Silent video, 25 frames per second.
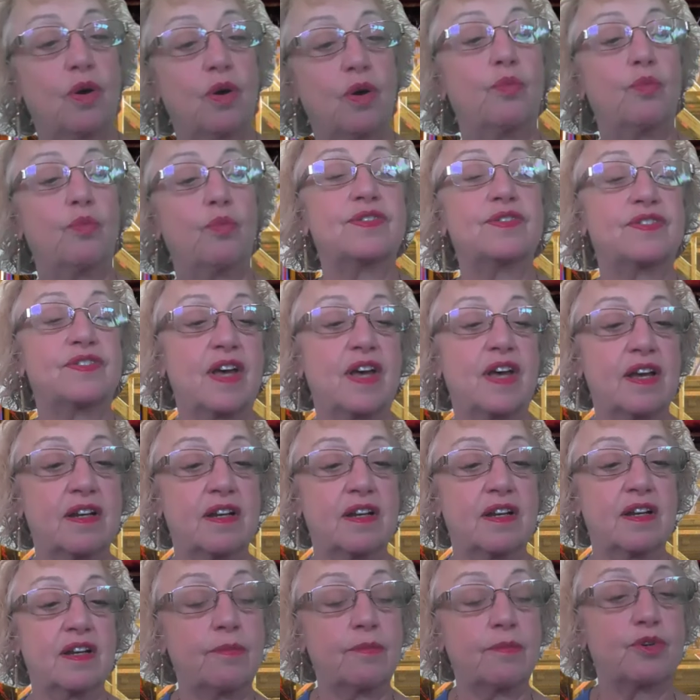say in
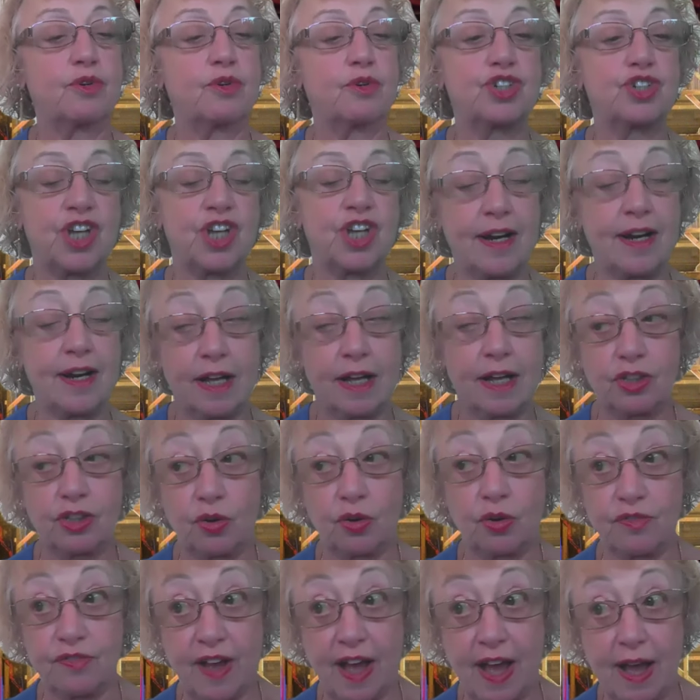Hebrew Shana
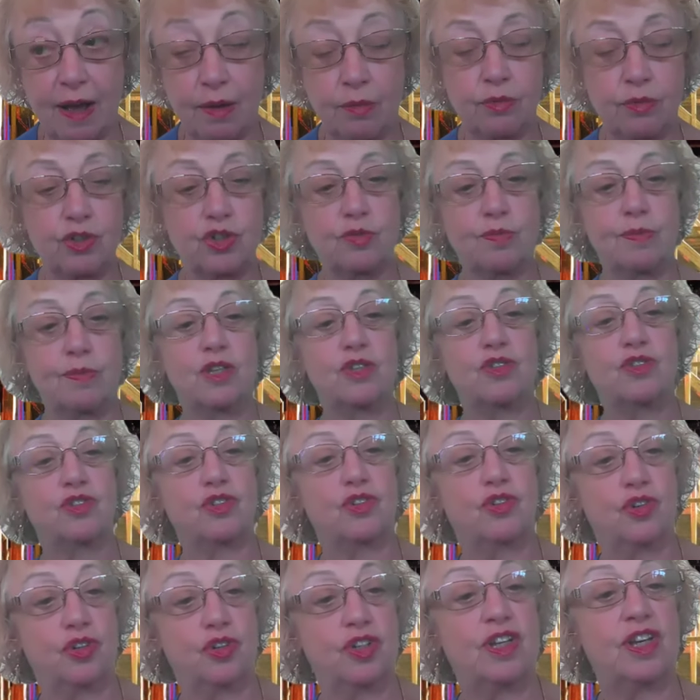Tova, which means a
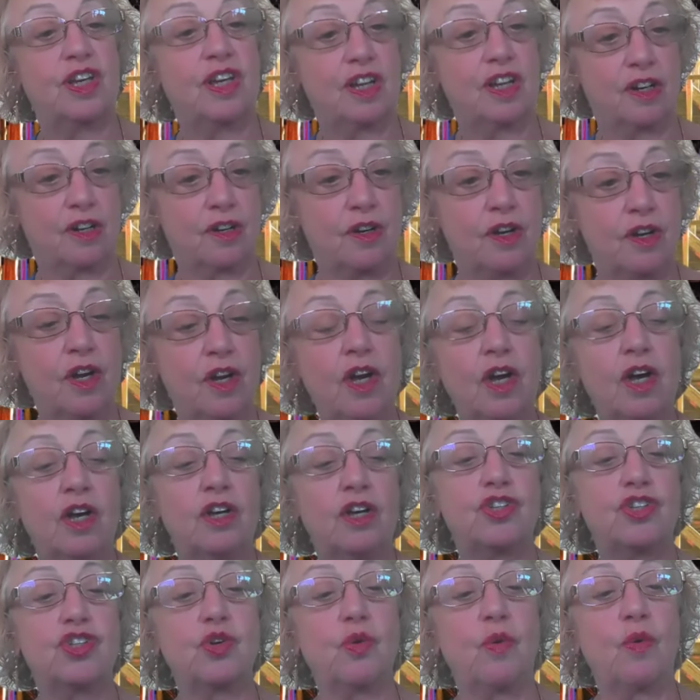good year.
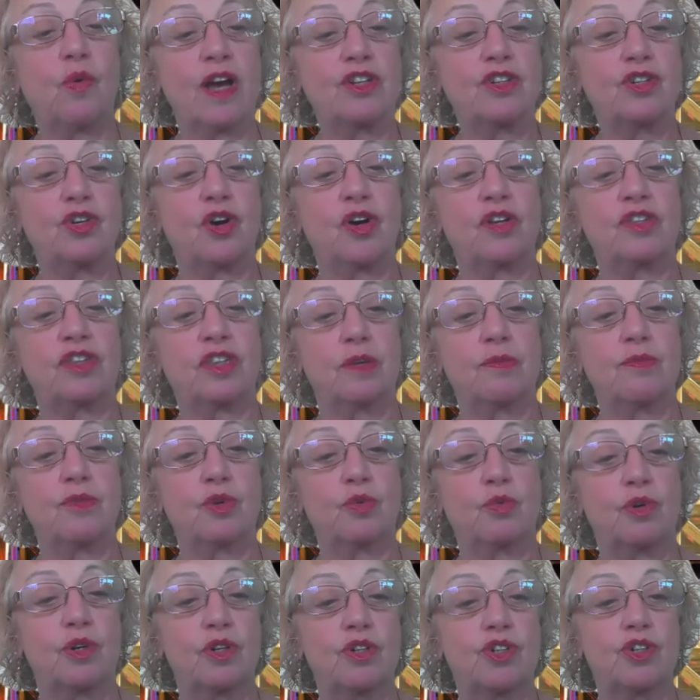So I taught them the
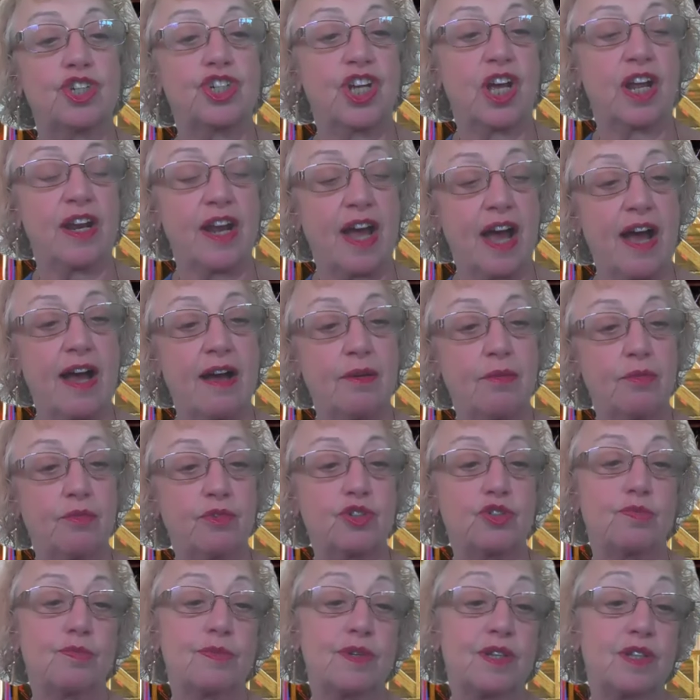word Shana,
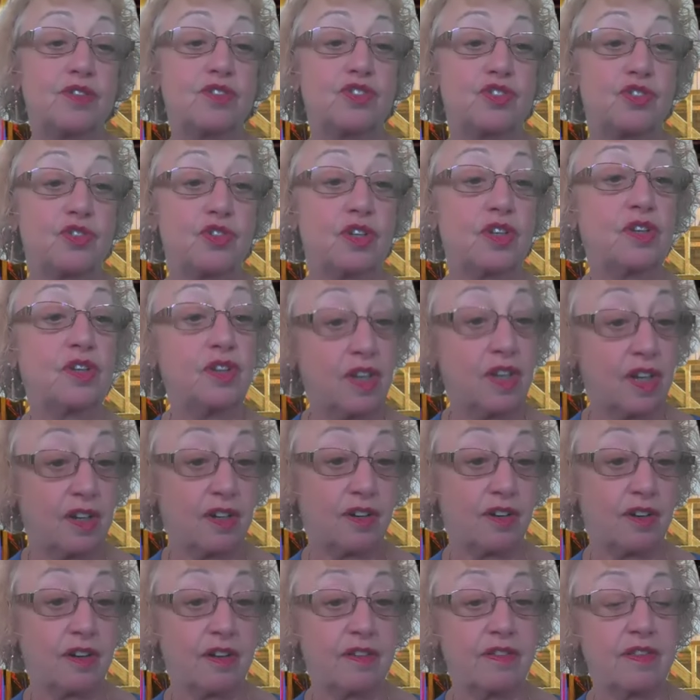which means
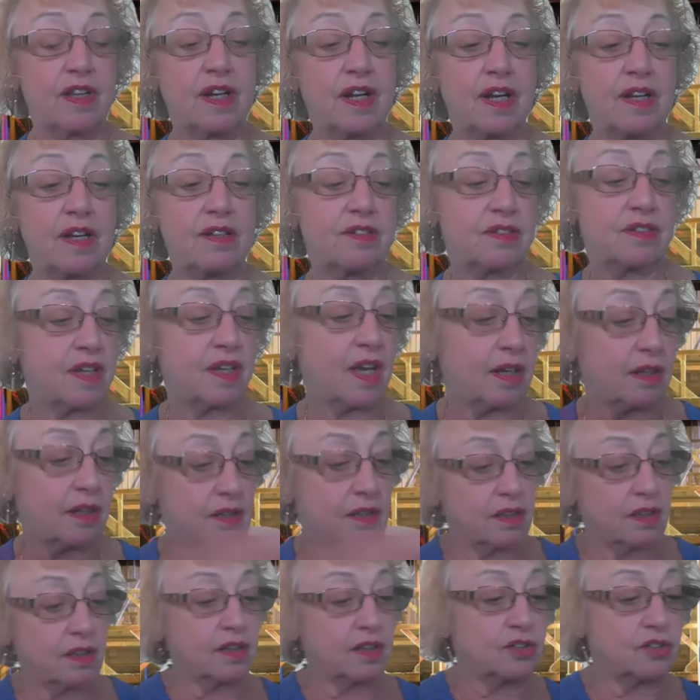year, and then I sang a
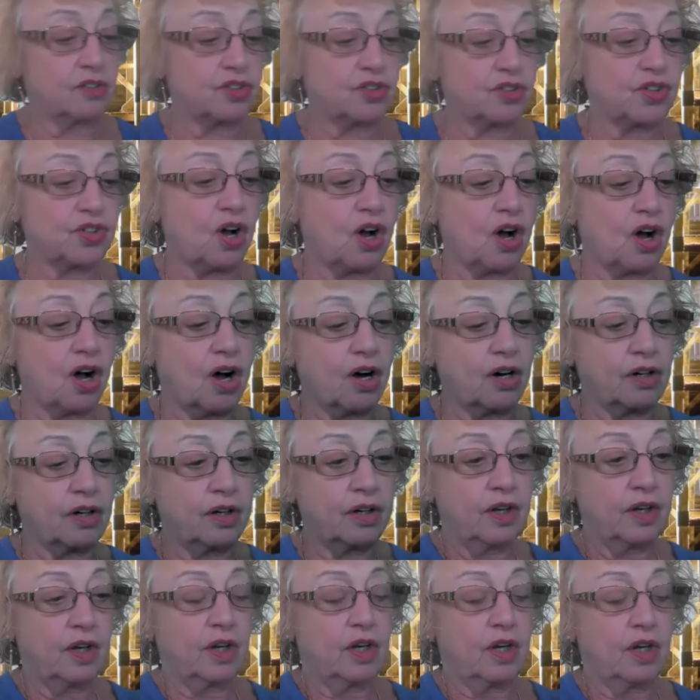little song
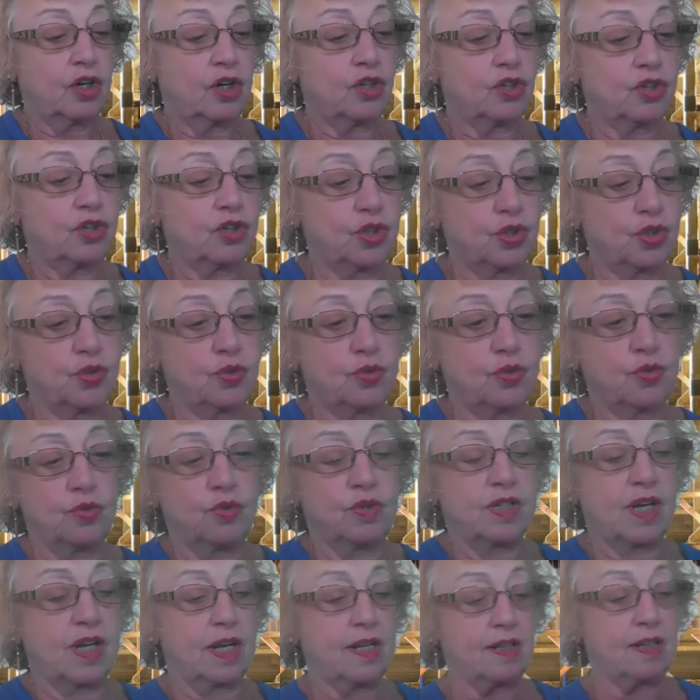to
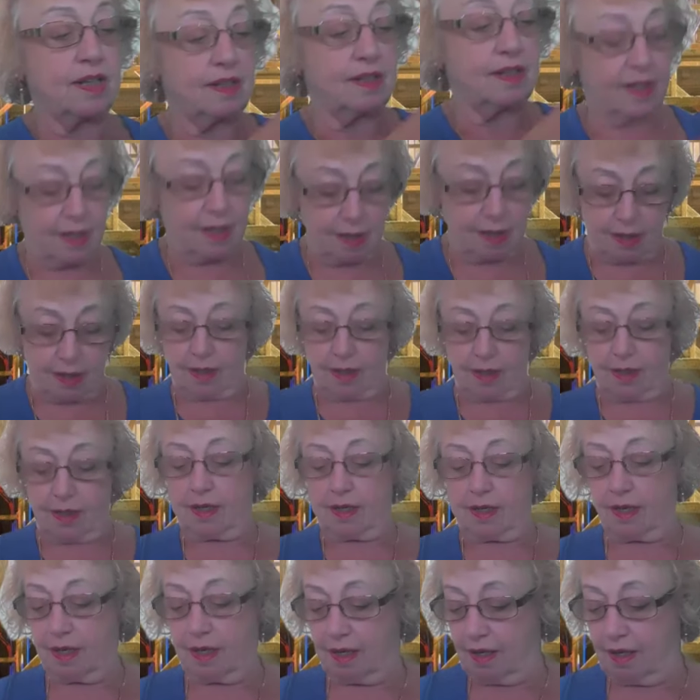Ted
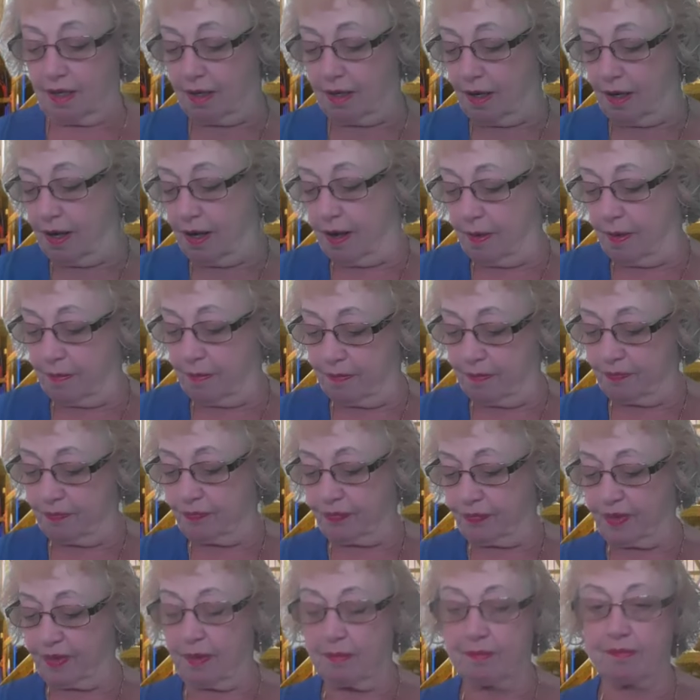Lee,
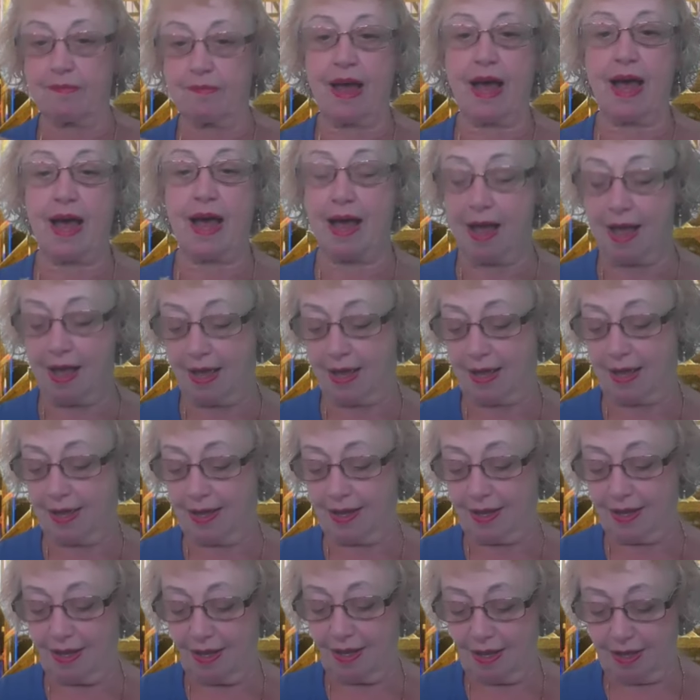
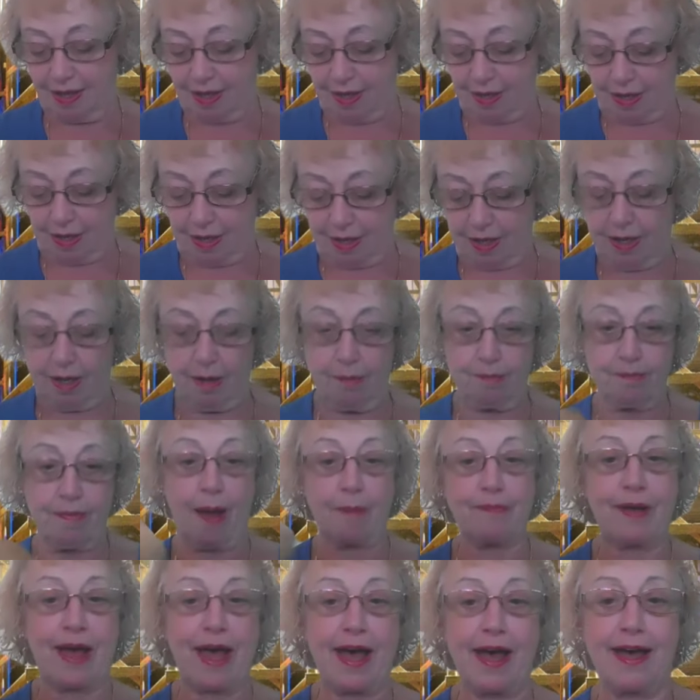my
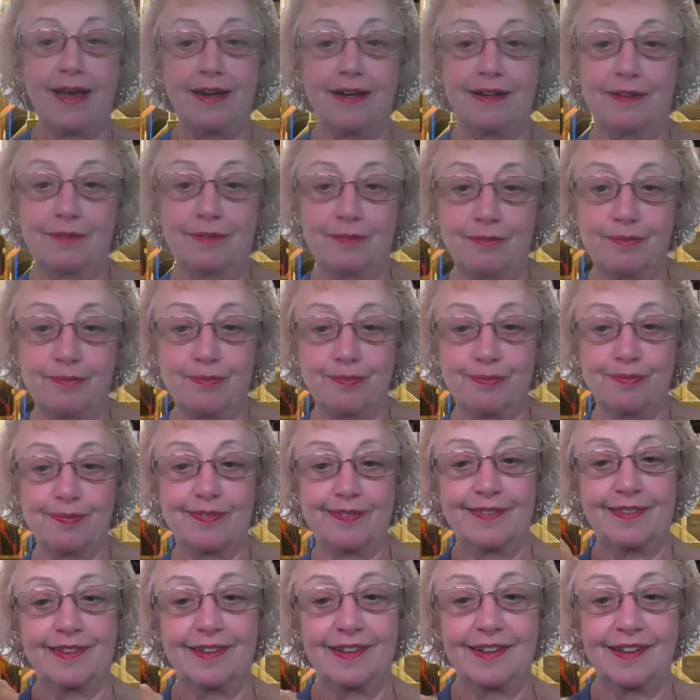puppet.
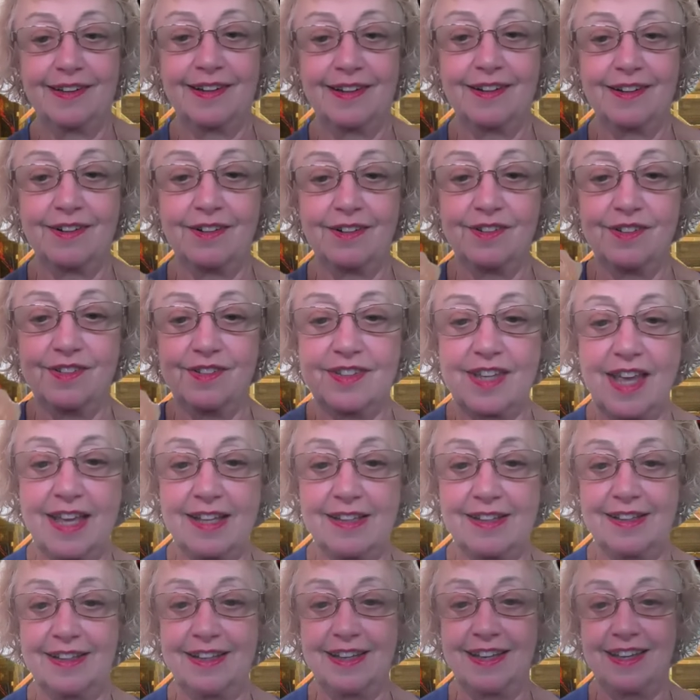Here's
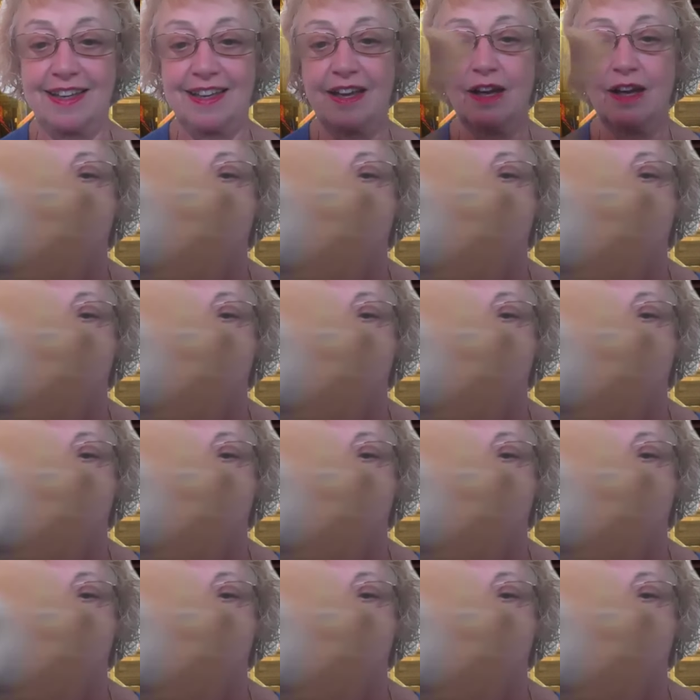Ted Lee.